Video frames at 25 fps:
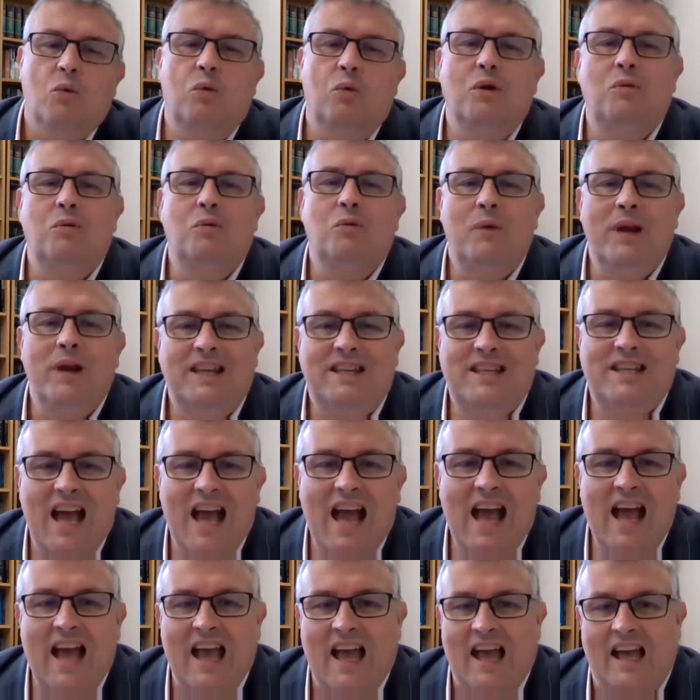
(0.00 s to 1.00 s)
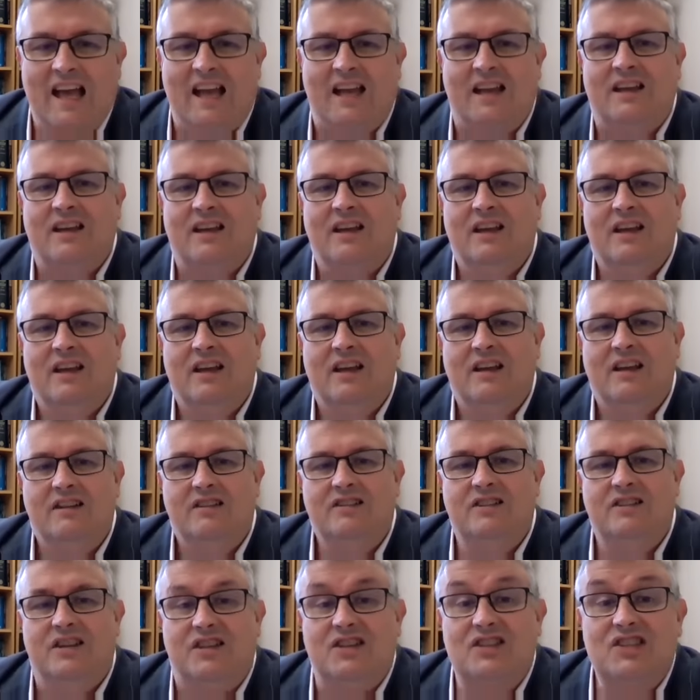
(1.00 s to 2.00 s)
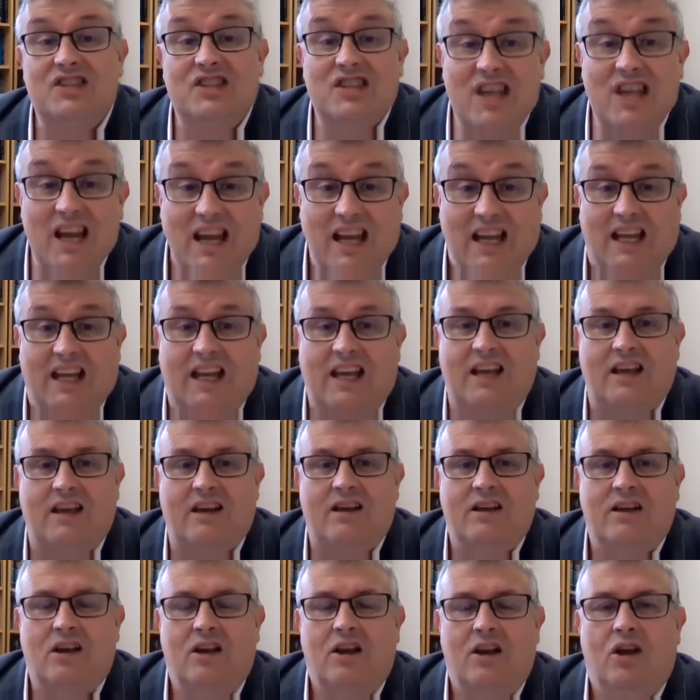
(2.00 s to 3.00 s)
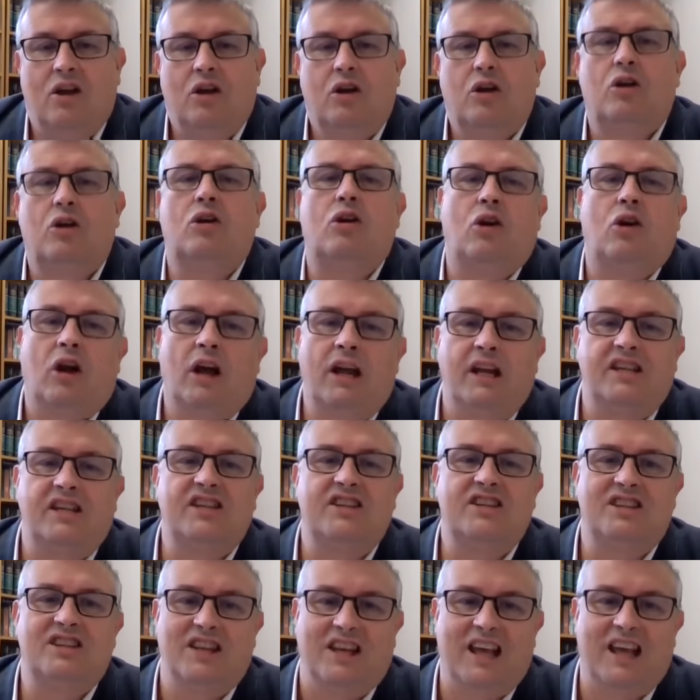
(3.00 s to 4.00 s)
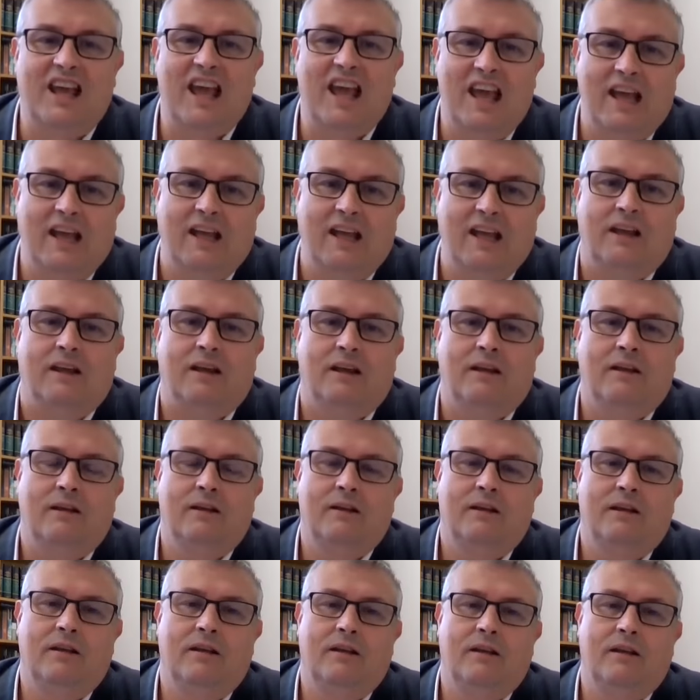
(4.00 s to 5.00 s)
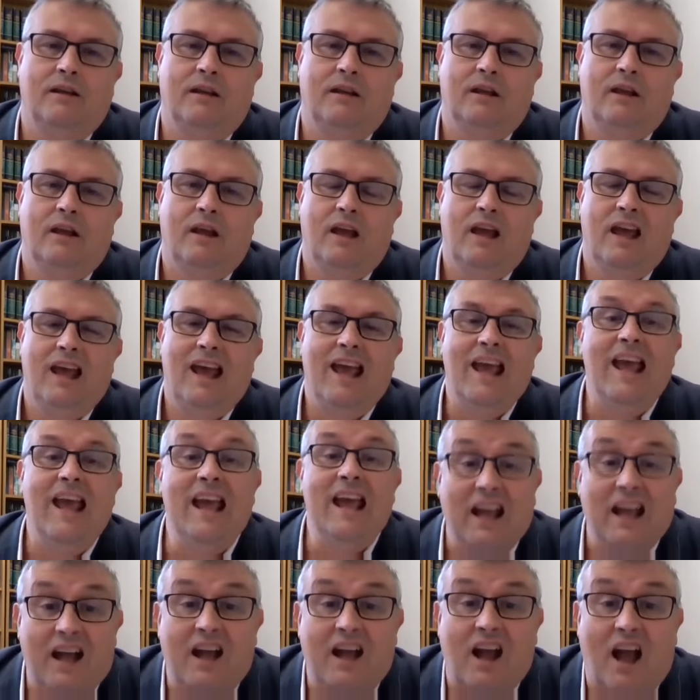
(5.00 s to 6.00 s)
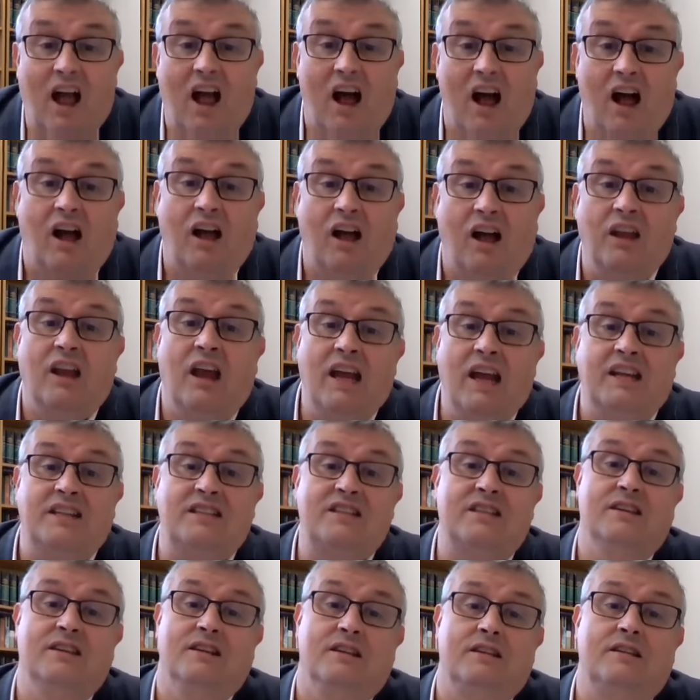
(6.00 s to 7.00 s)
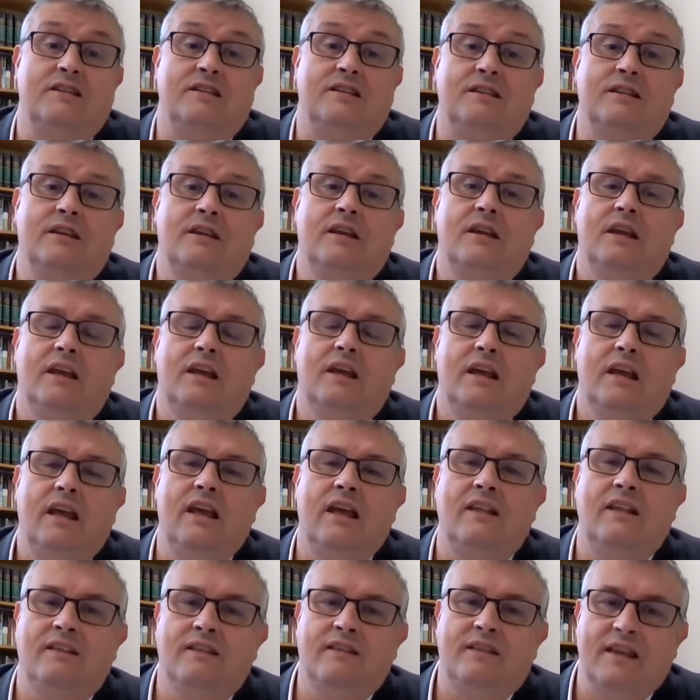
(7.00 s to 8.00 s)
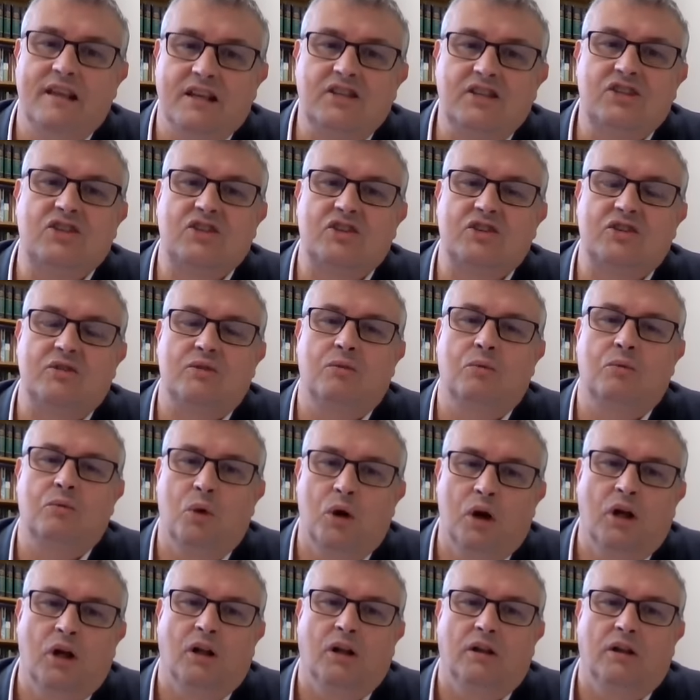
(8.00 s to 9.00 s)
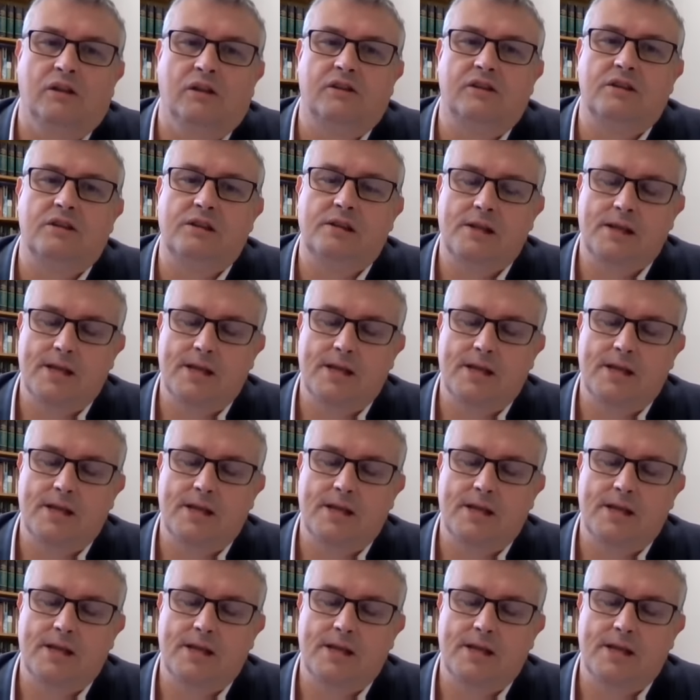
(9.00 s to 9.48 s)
Will we dare to seek Christ the King, incarnated in this world?